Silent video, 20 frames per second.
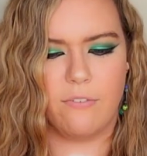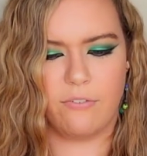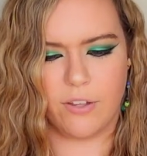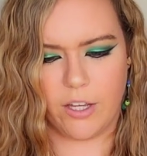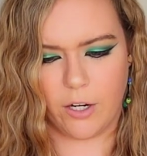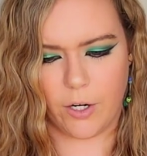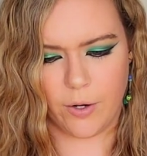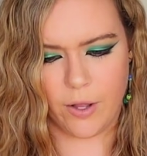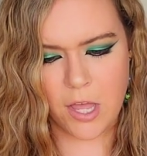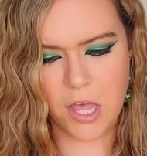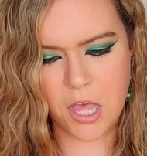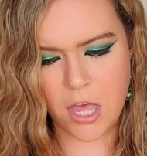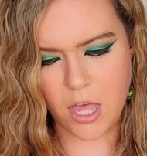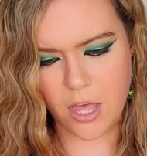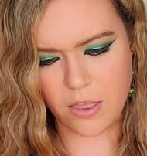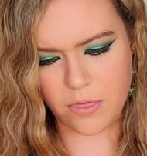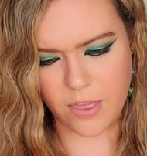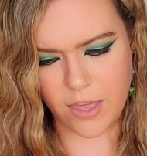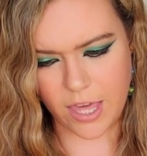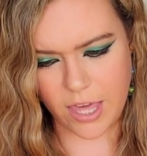here.
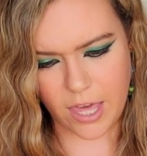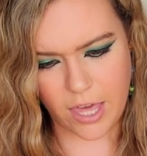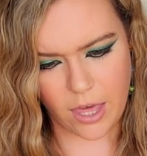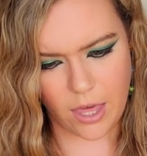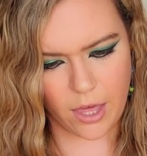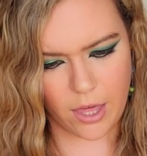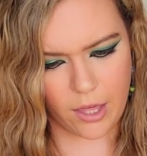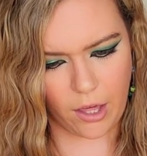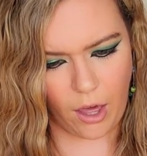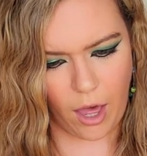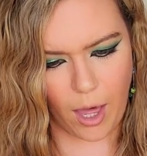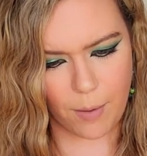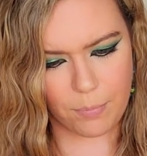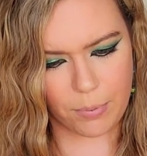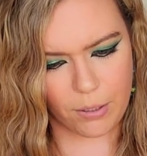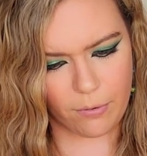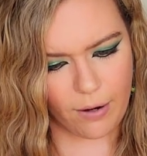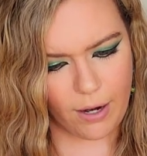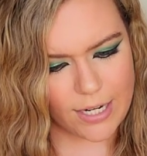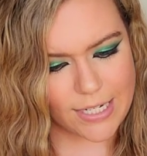The
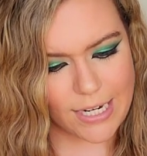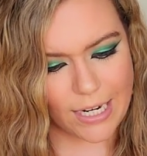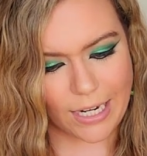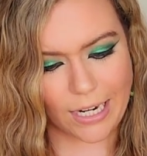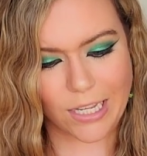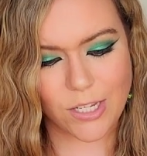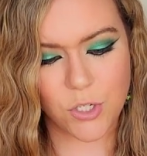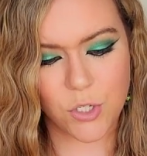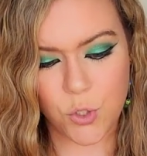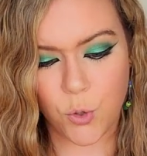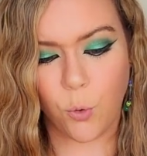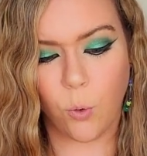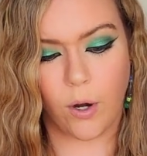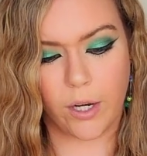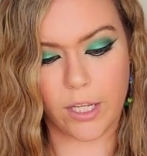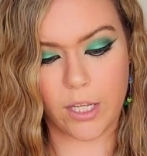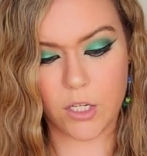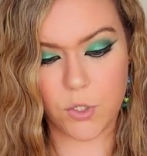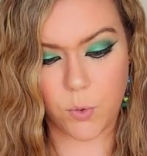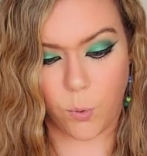copyright date is
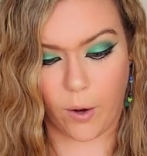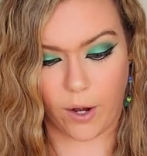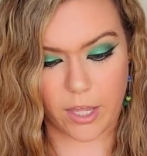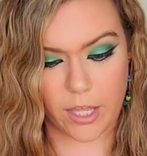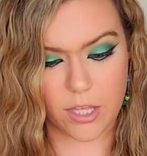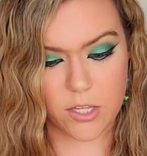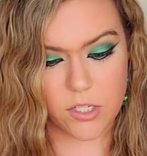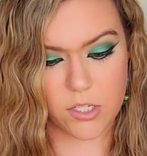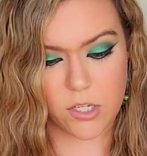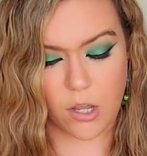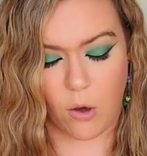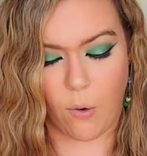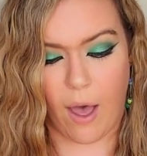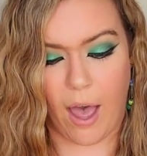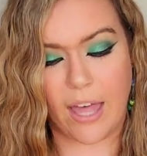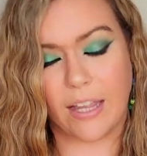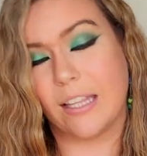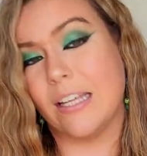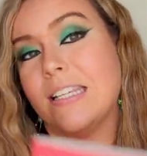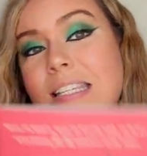2020, so
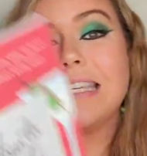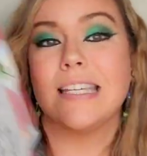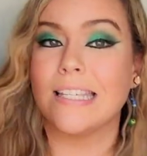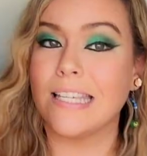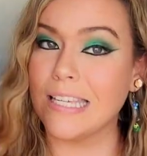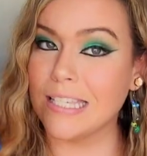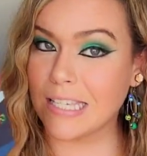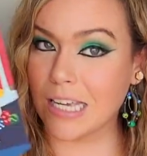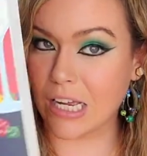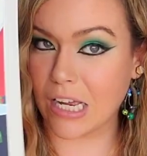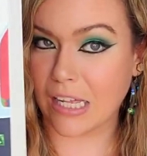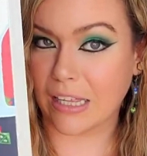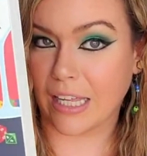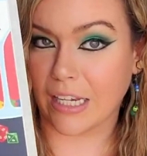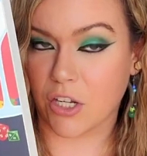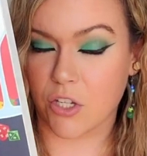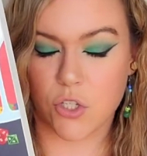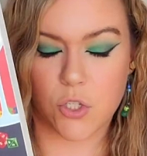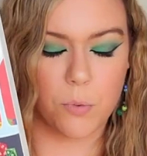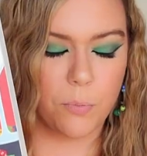at least this isn't like
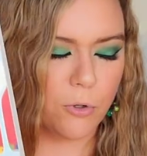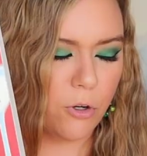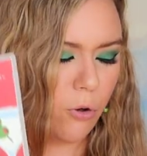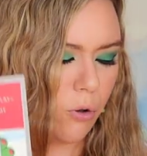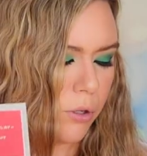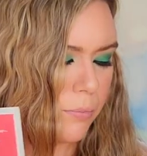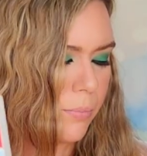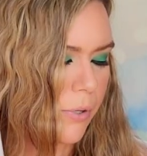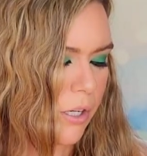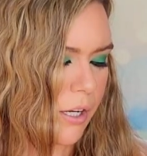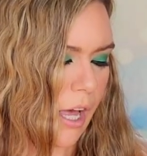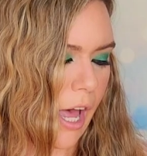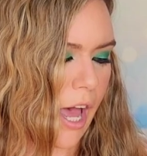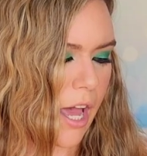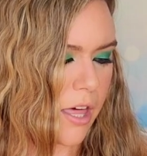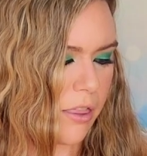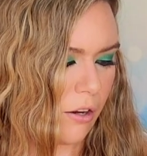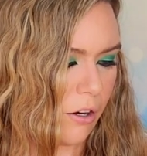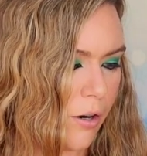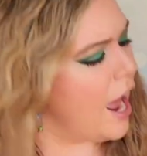a super old book
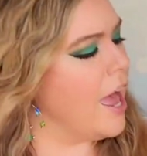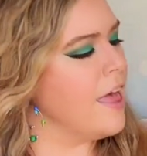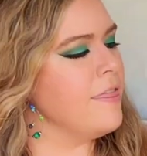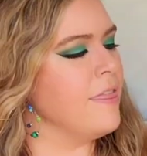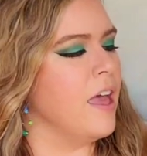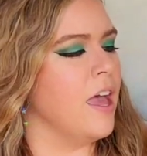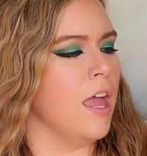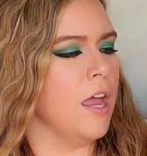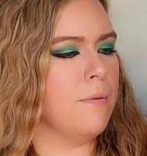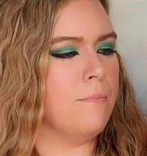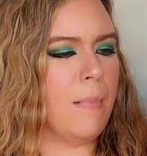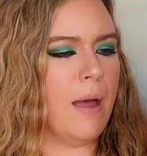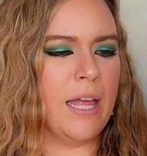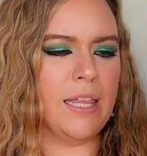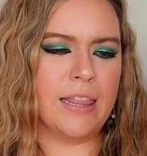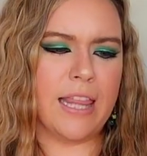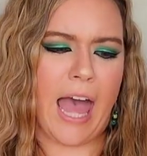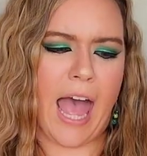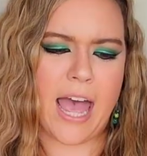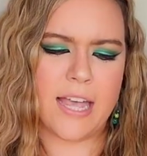either. And then my
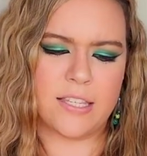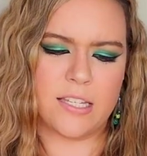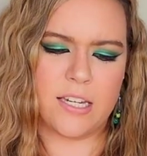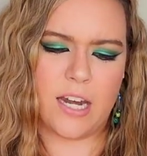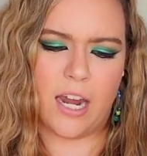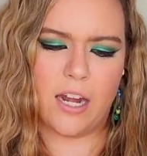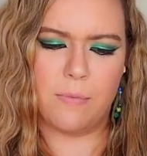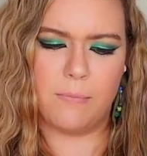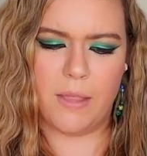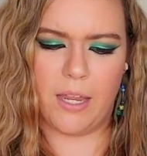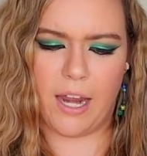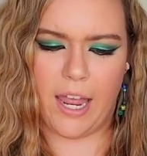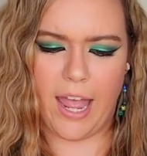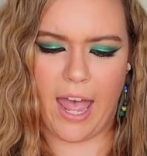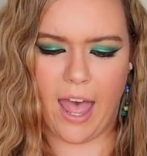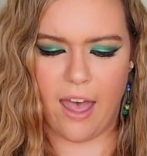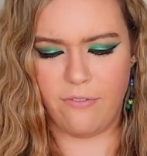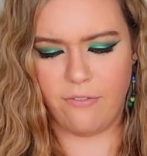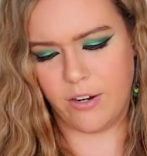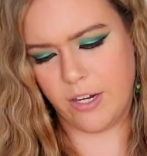last item that I
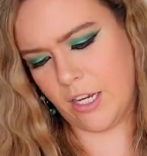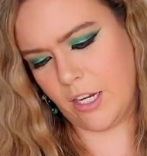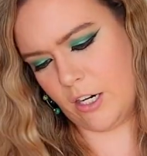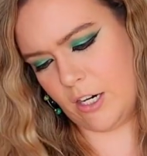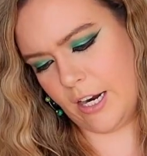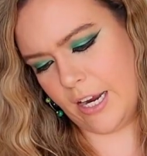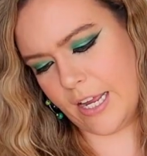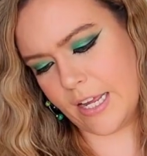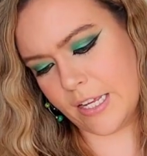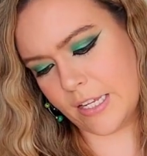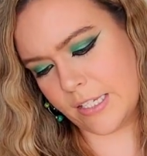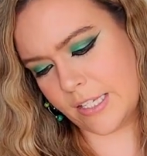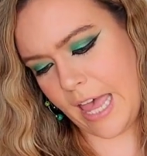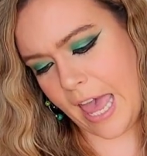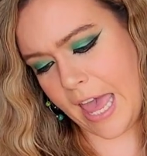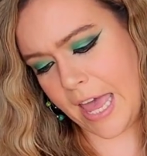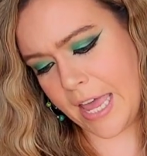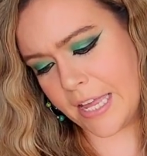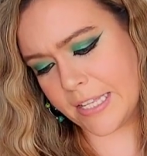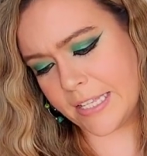have in here is
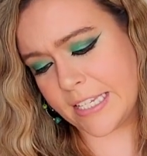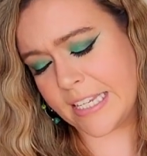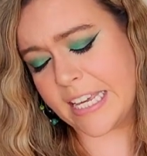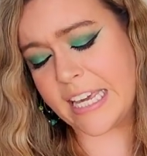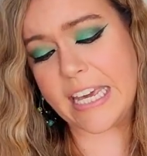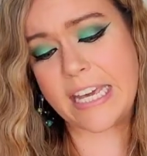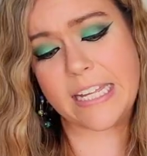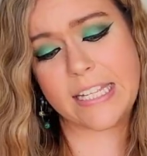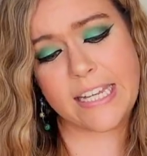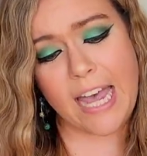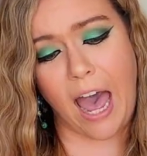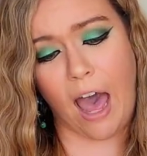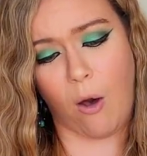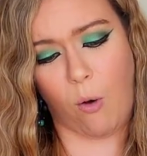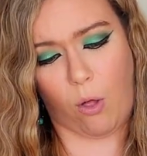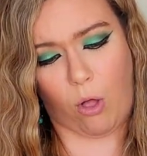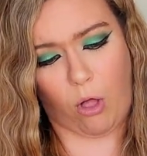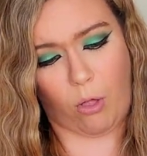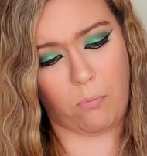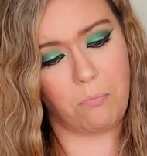a tea
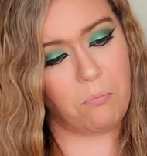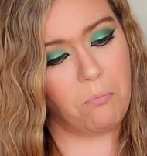towel.